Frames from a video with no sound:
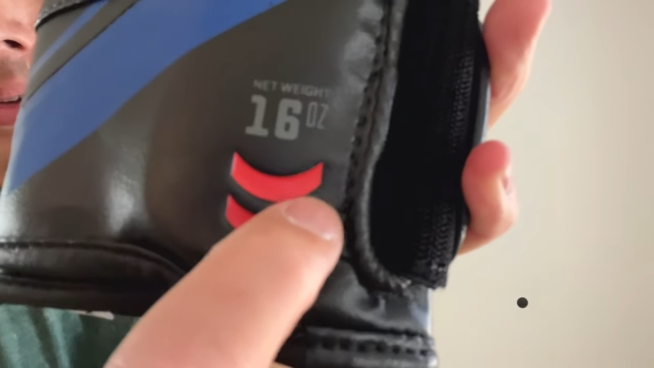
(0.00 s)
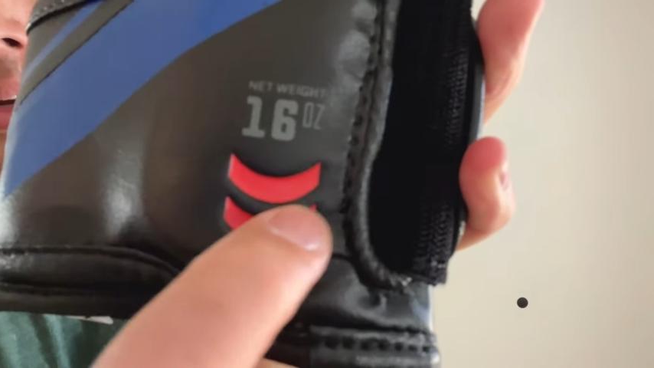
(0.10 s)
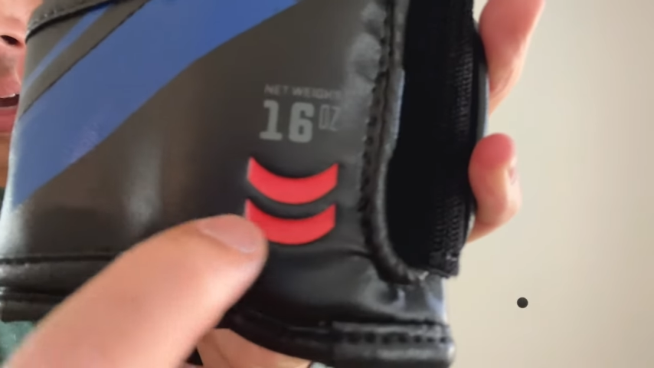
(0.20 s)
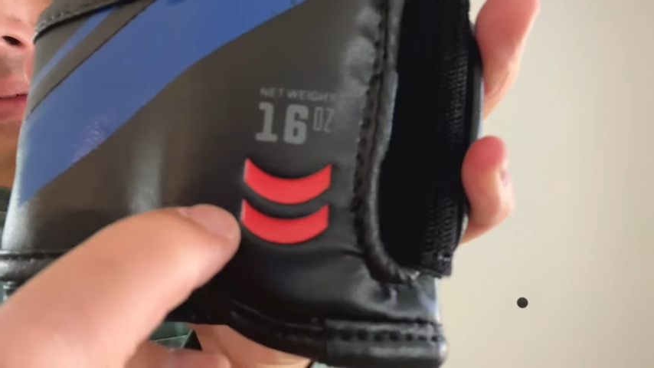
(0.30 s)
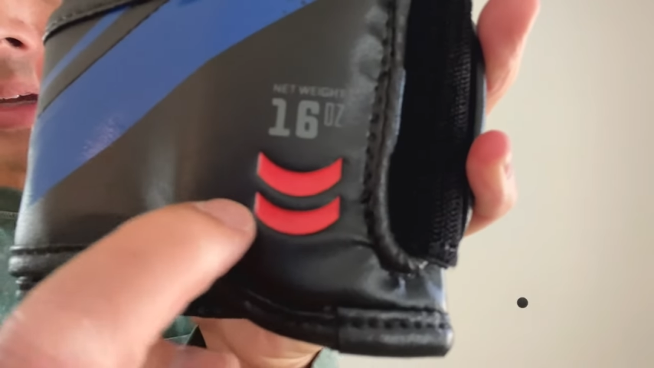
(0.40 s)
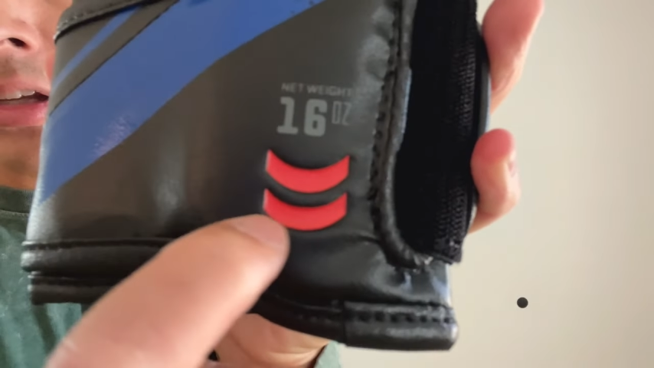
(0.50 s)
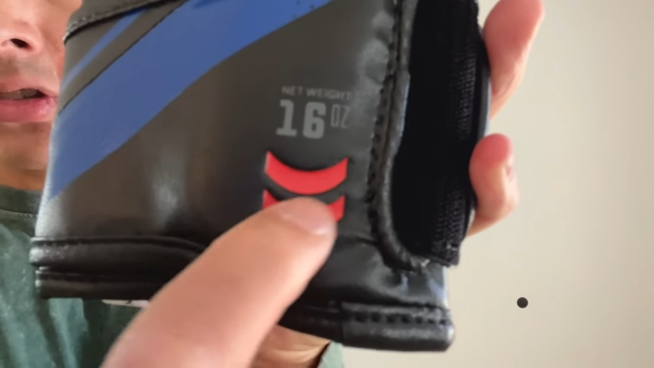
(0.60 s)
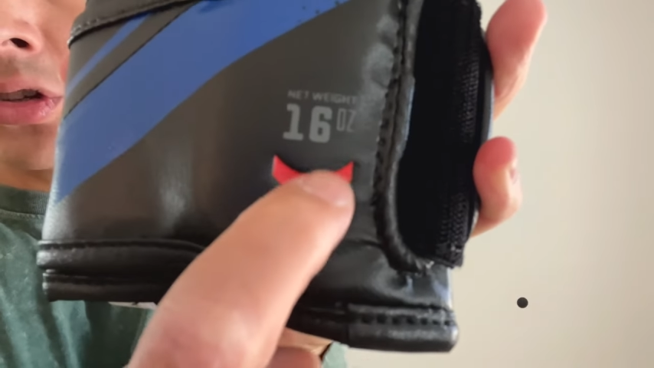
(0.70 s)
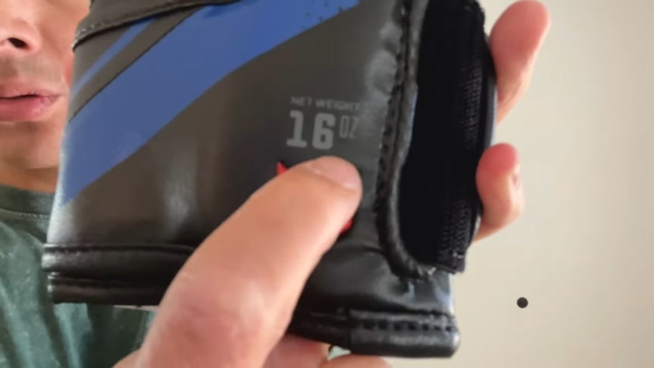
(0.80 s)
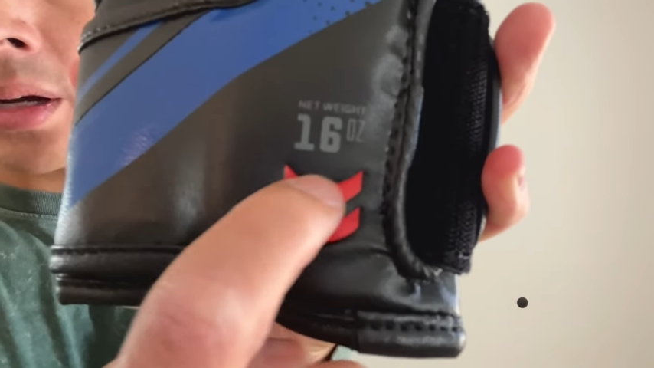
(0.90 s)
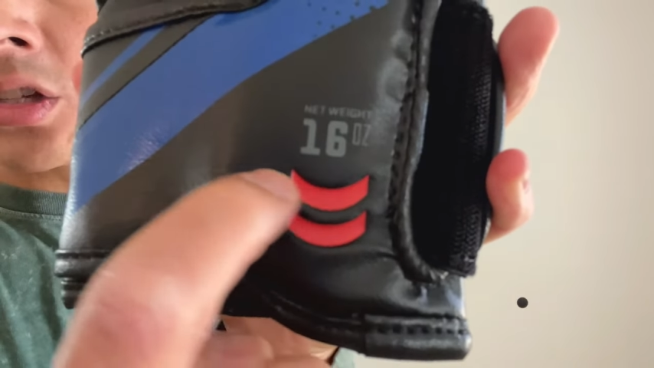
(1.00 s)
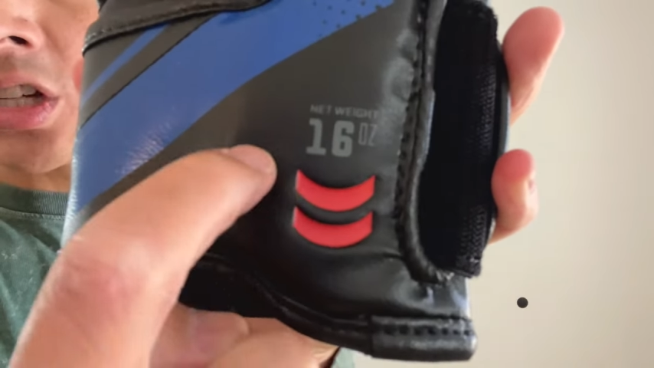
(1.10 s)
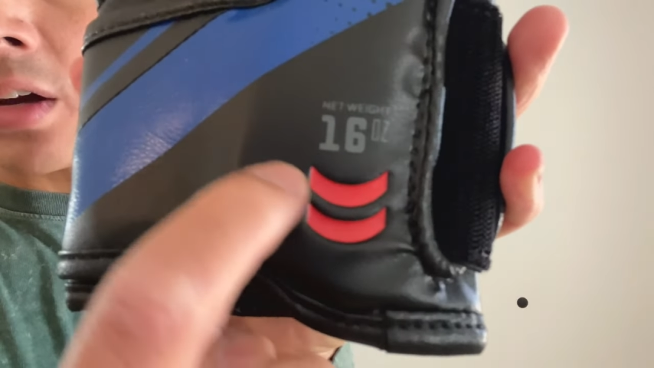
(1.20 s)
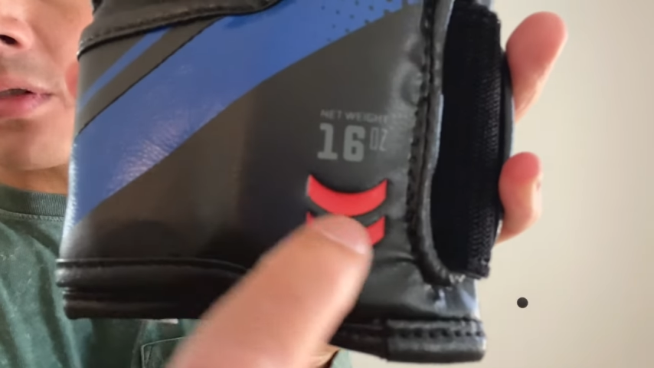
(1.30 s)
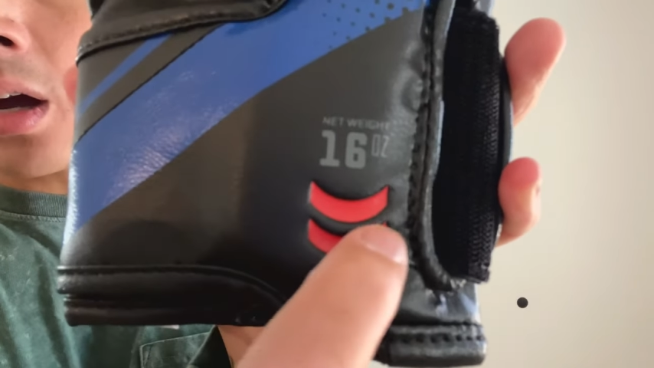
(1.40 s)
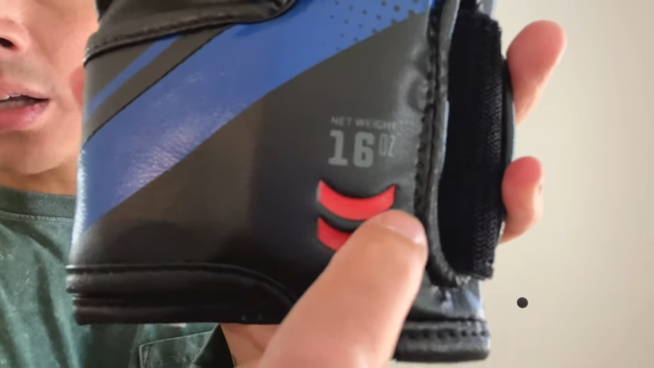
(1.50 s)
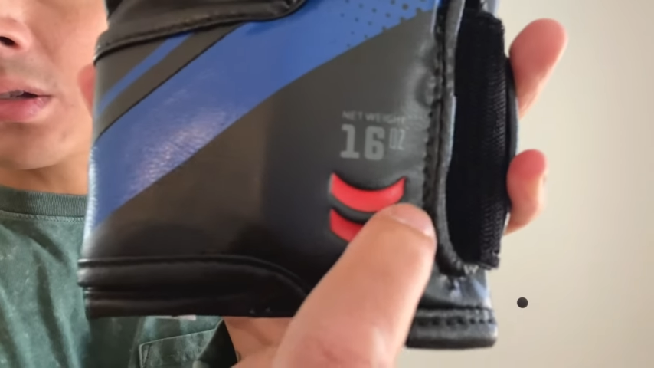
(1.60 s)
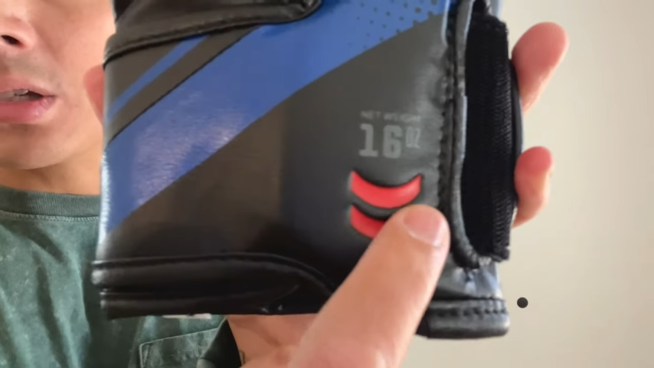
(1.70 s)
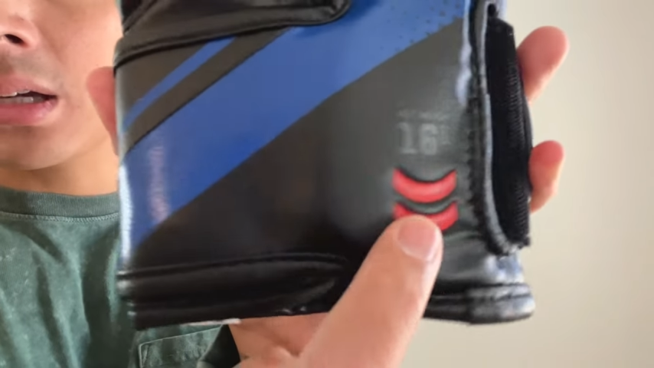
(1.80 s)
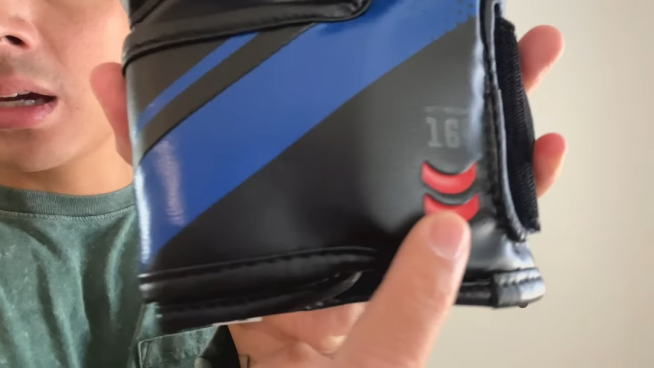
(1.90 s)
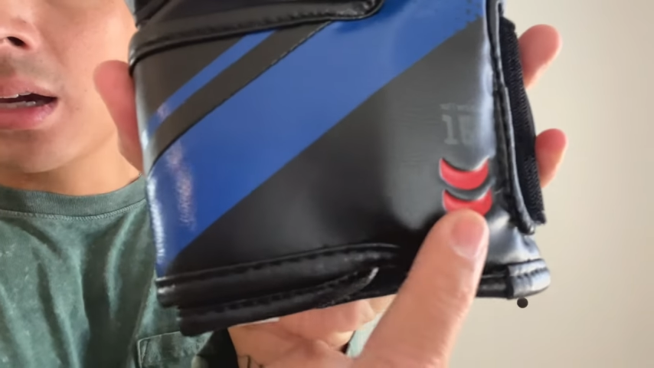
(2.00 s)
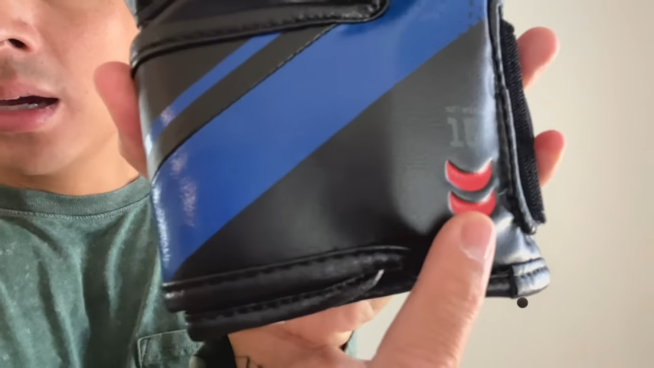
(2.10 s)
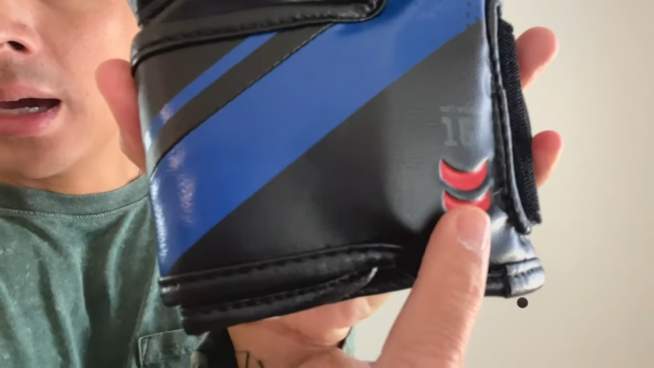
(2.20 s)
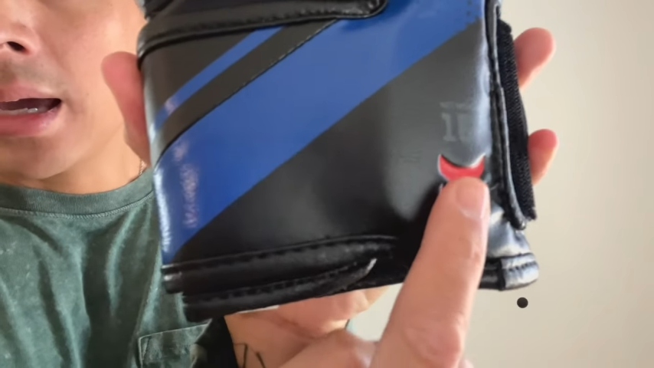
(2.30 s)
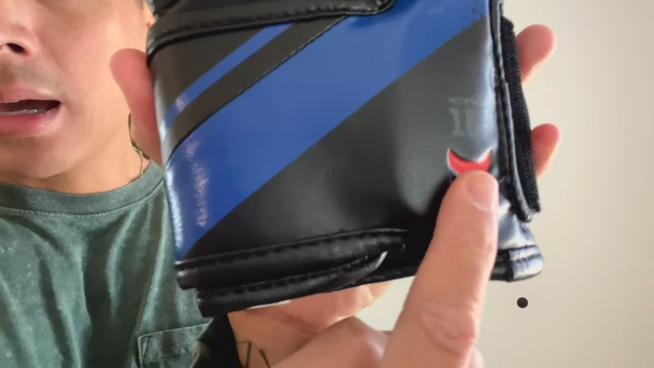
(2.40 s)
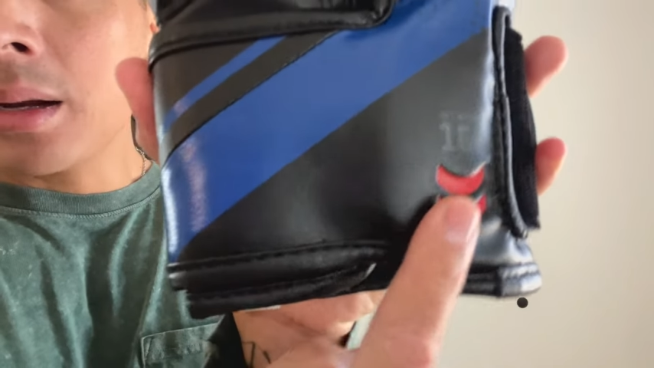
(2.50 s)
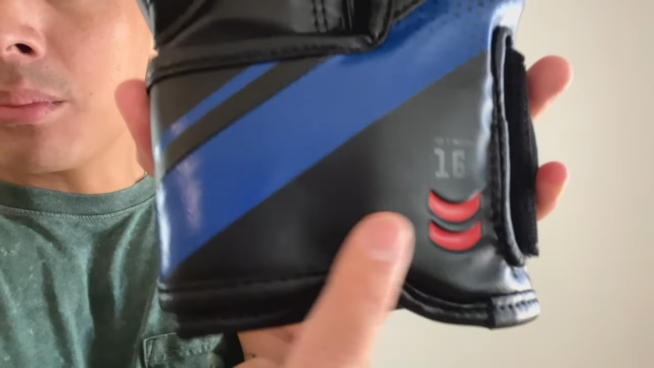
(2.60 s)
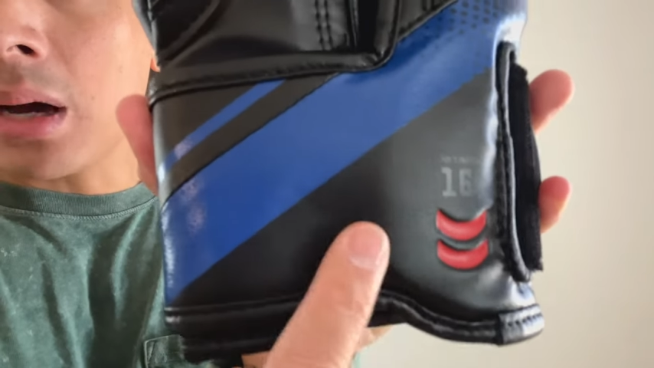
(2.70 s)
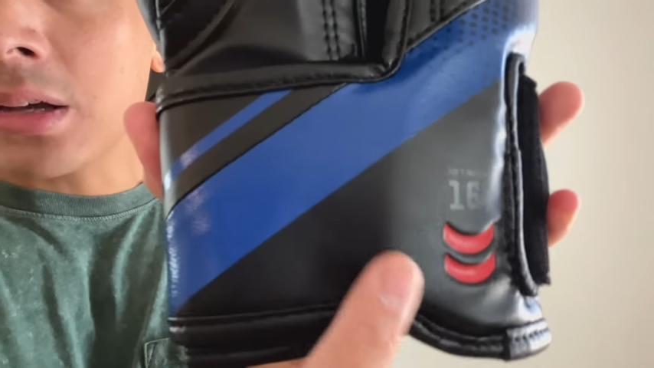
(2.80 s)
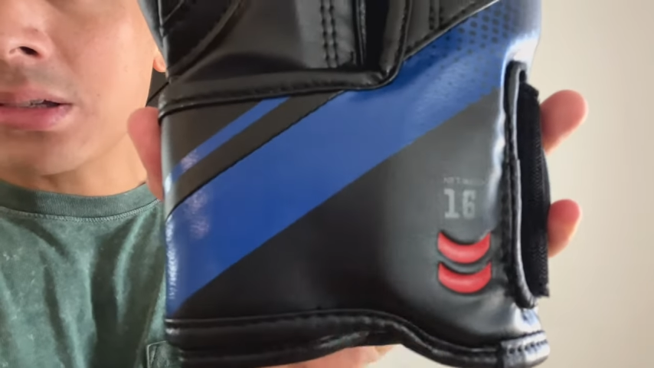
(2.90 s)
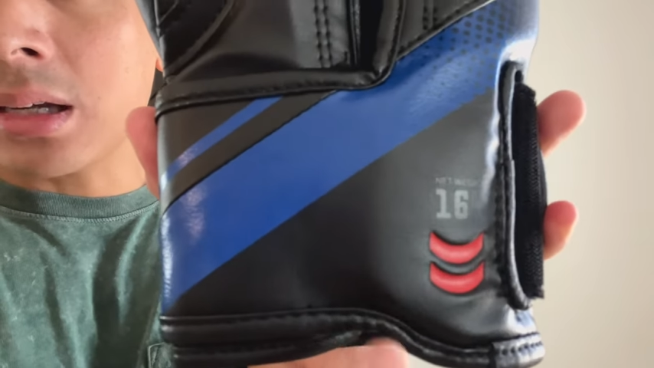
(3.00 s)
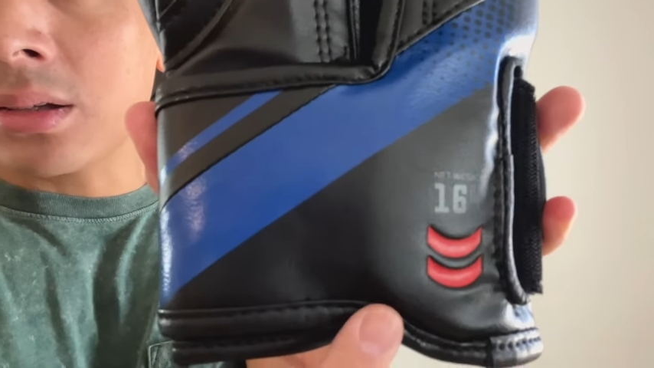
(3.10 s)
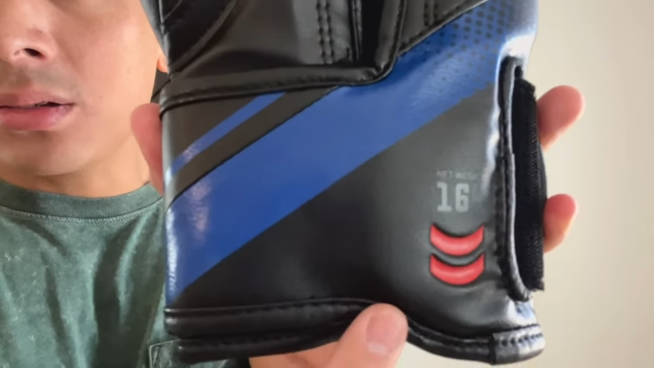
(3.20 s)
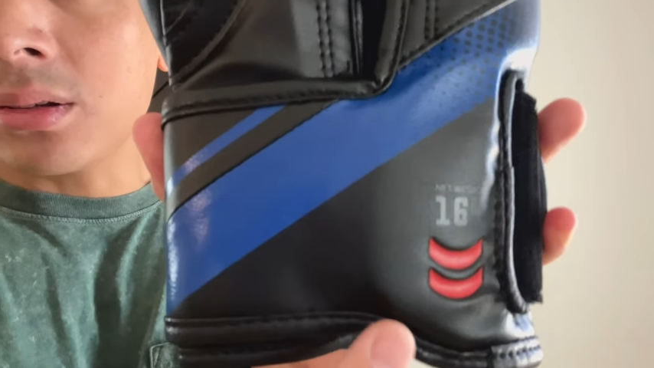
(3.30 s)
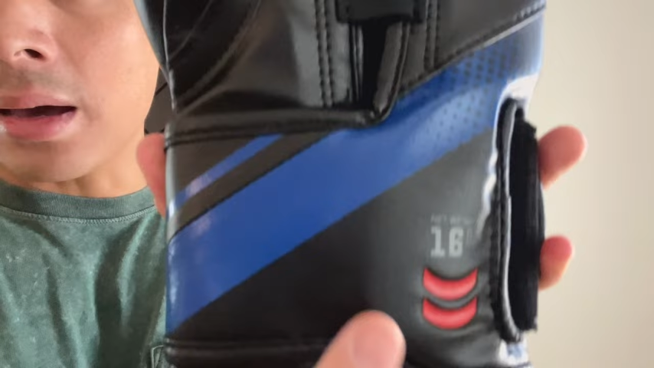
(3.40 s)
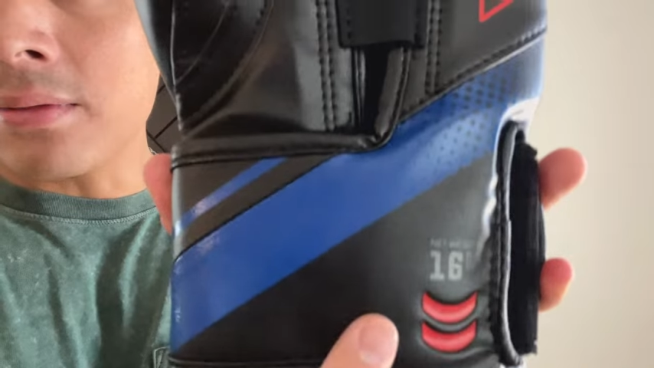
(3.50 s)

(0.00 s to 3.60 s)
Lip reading: [unreadable: no face in view]